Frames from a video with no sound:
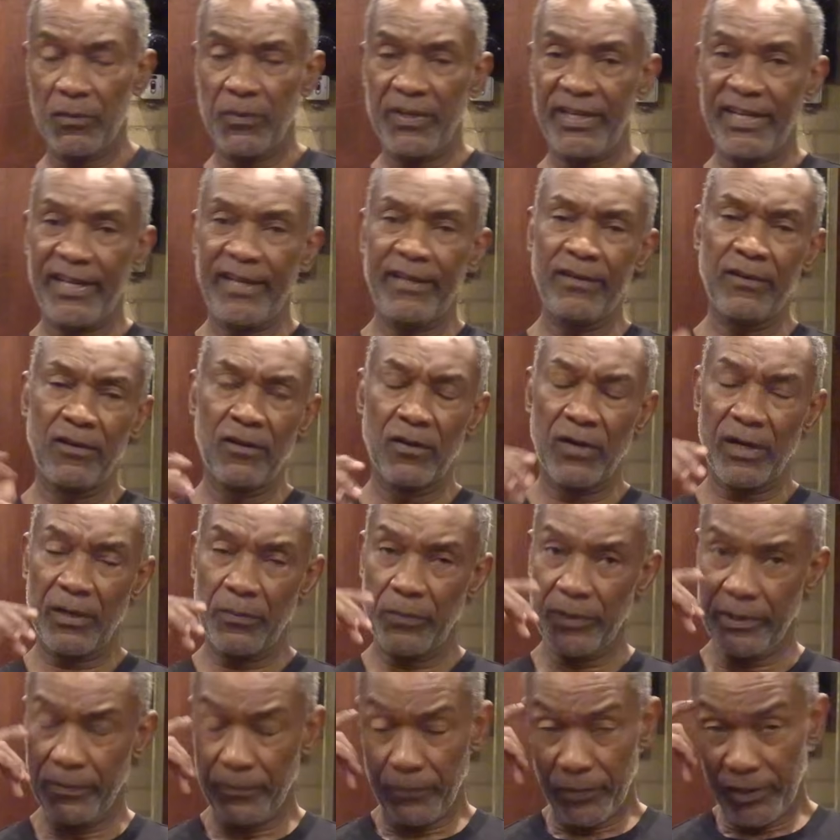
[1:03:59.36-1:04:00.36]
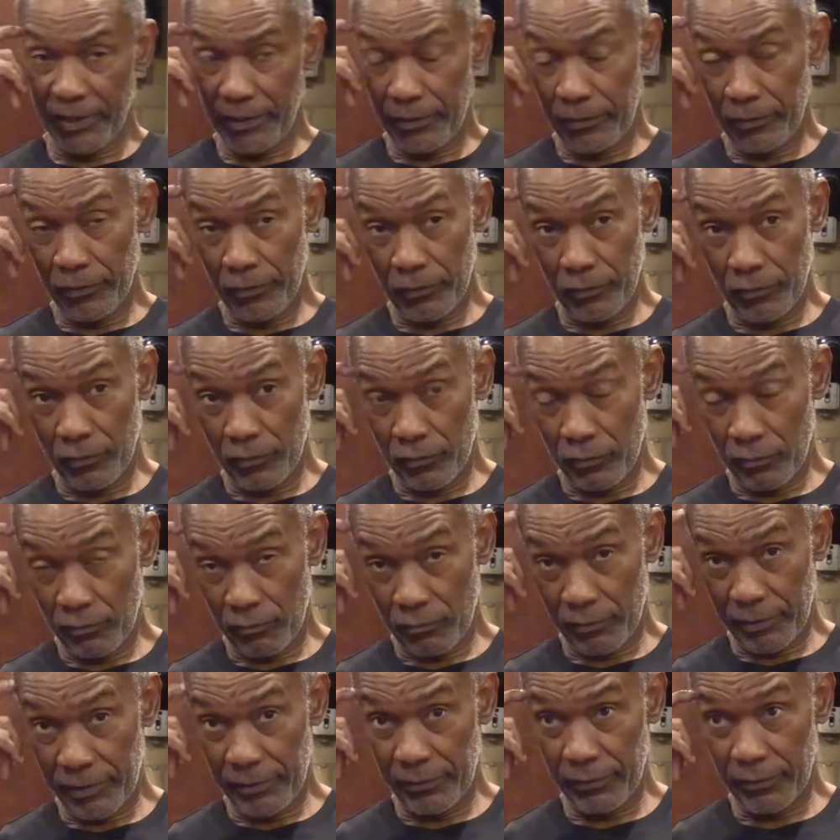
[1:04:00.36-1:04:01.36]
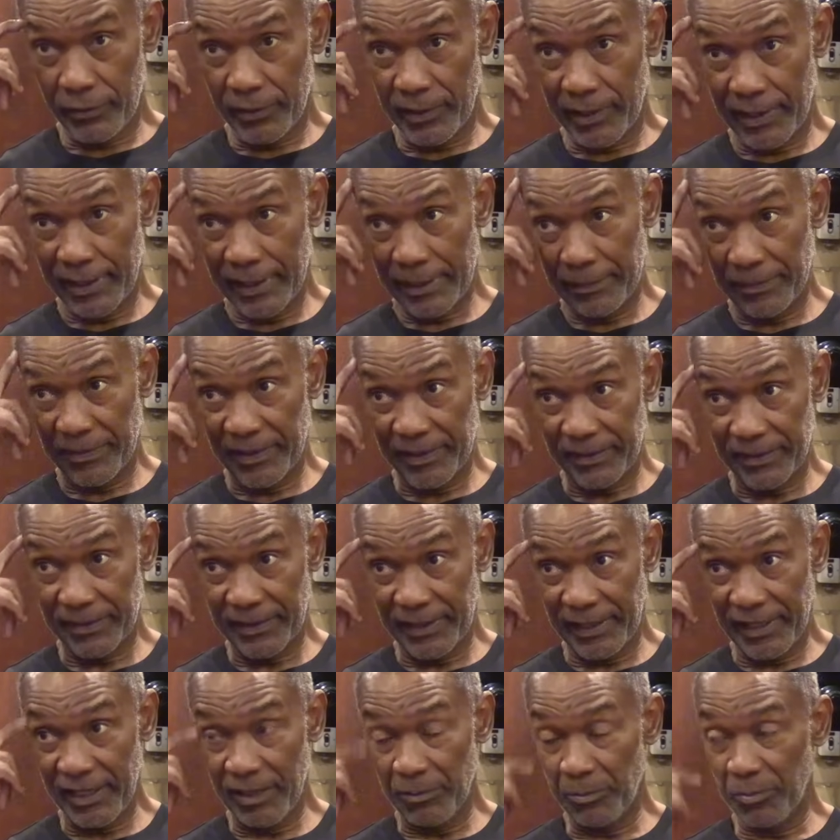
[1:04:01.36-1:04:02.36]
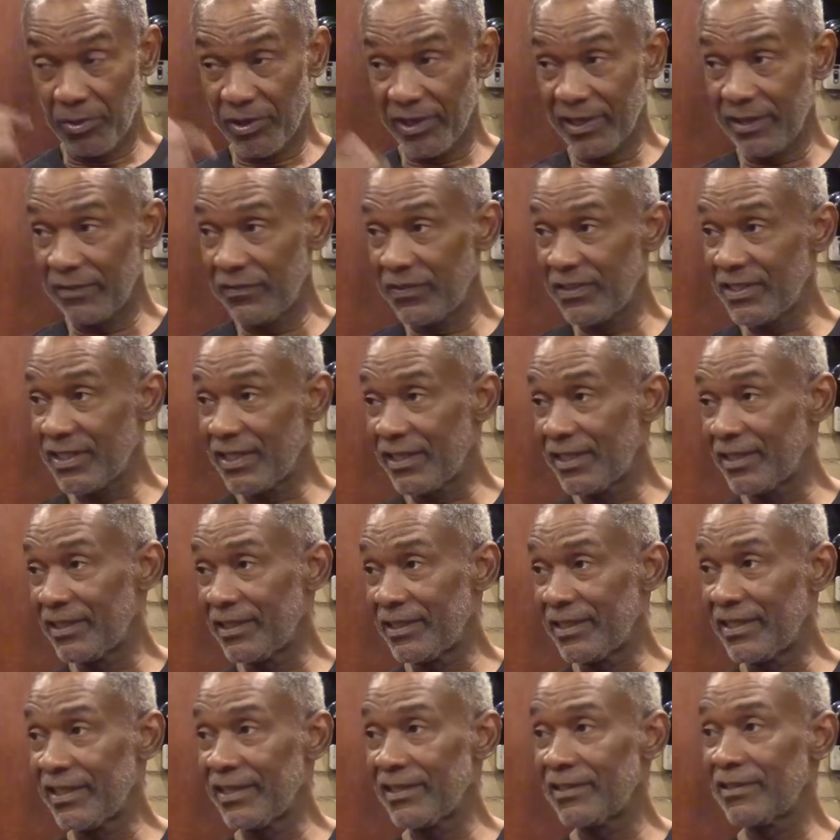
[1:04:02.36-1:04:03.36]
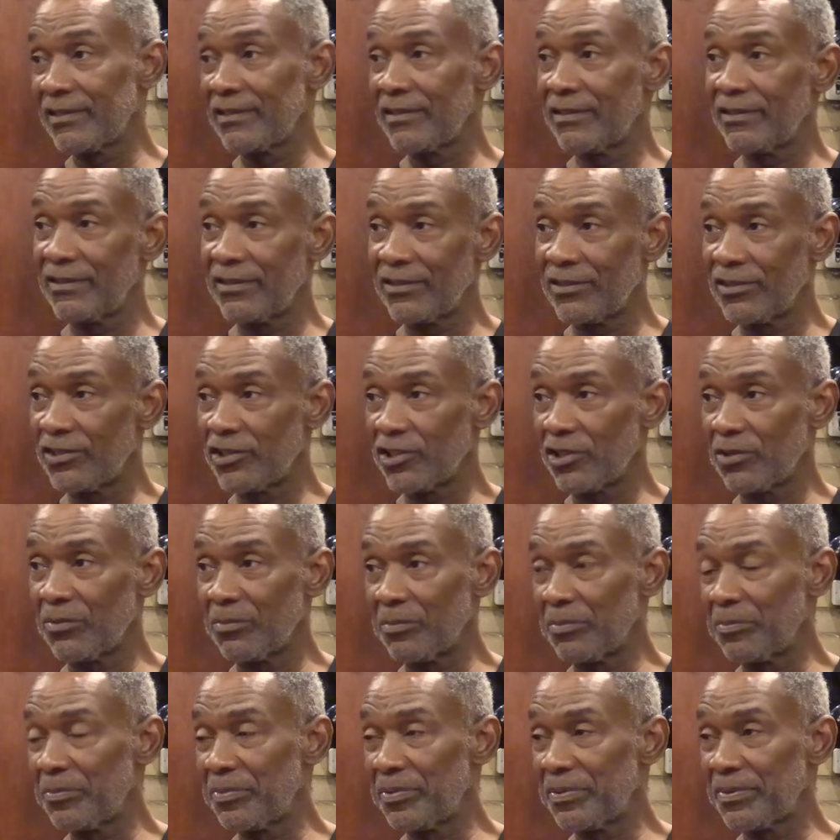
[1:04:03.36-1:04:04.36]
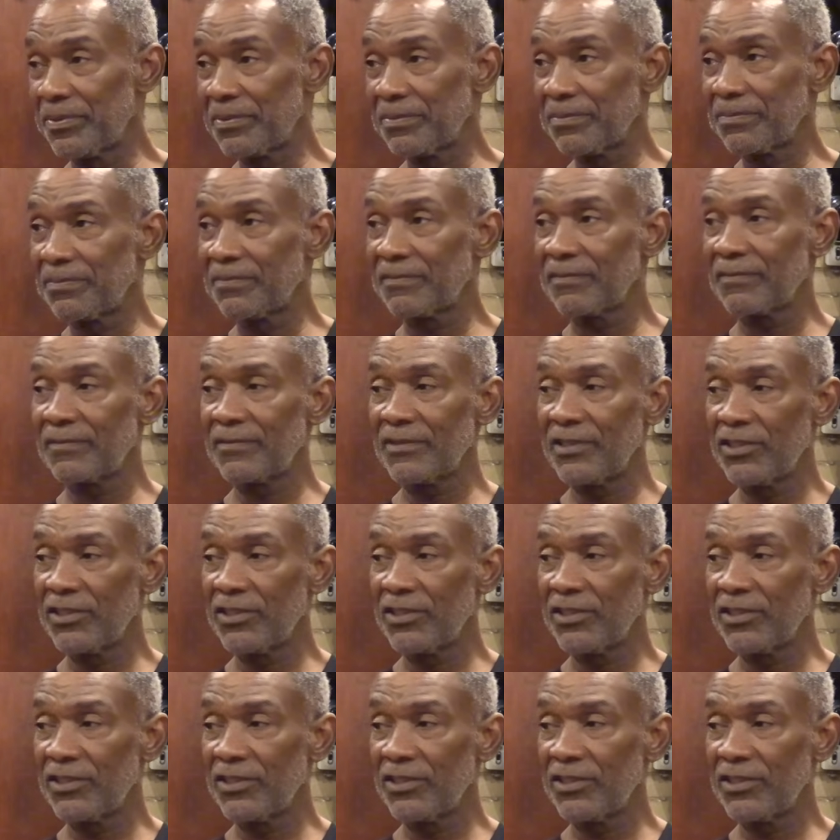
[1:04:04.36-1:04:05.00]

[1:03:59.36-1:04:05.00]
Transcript: we then go on. We do 8-point physical test. You jump, you